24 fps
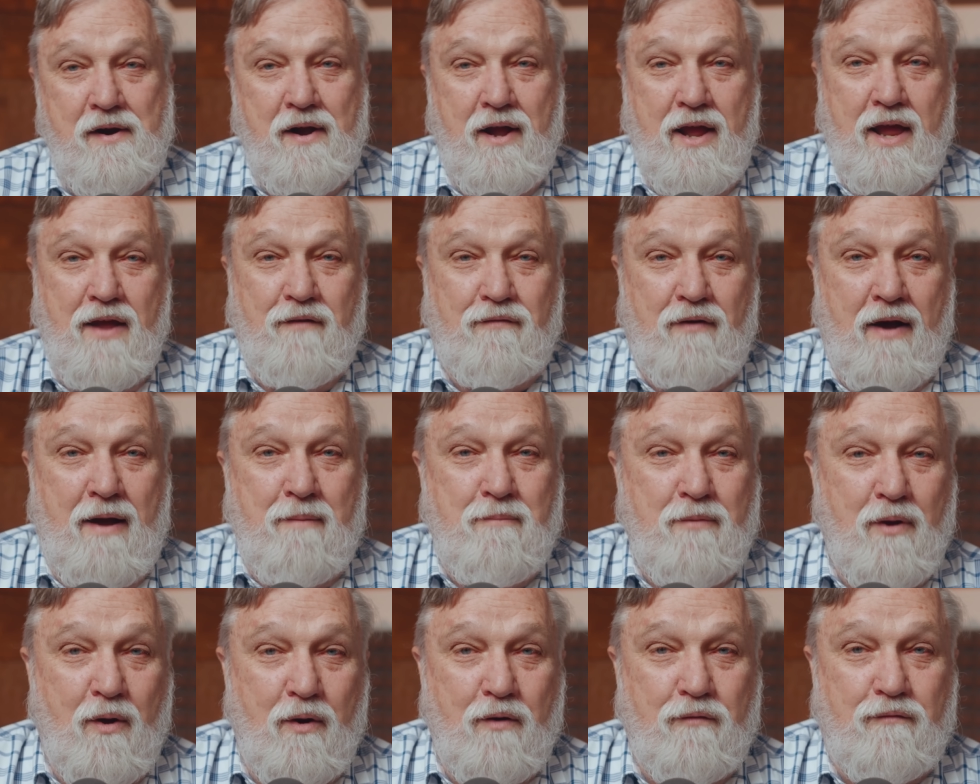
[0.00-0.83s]
If I'm
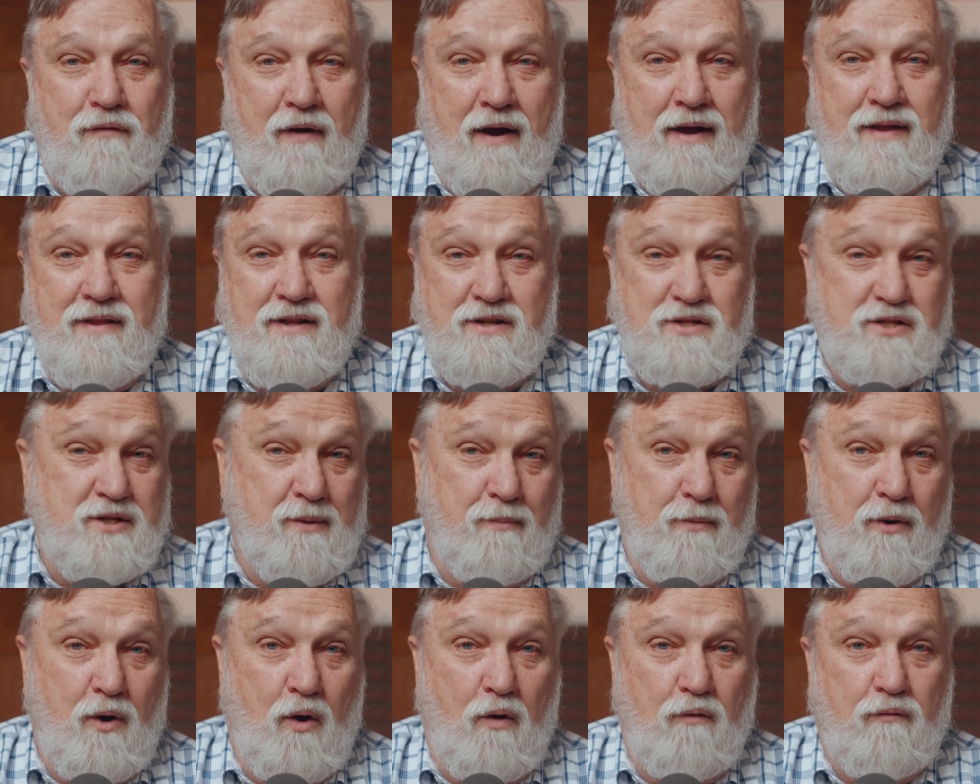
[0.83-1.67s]
notified that
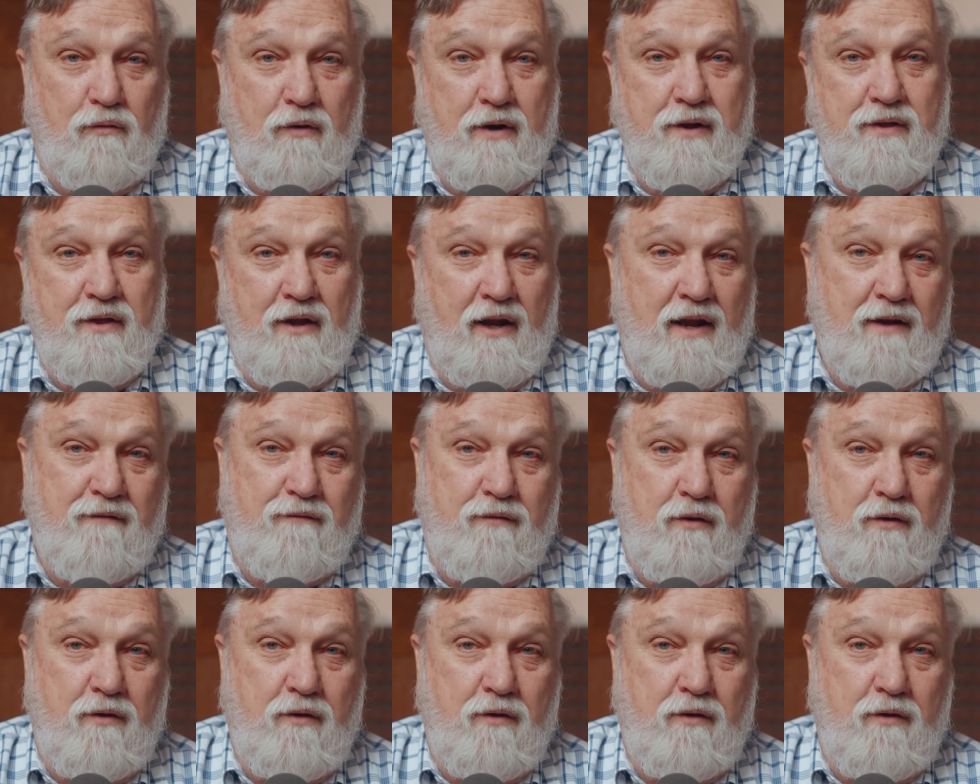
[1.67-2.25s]
someone over in the left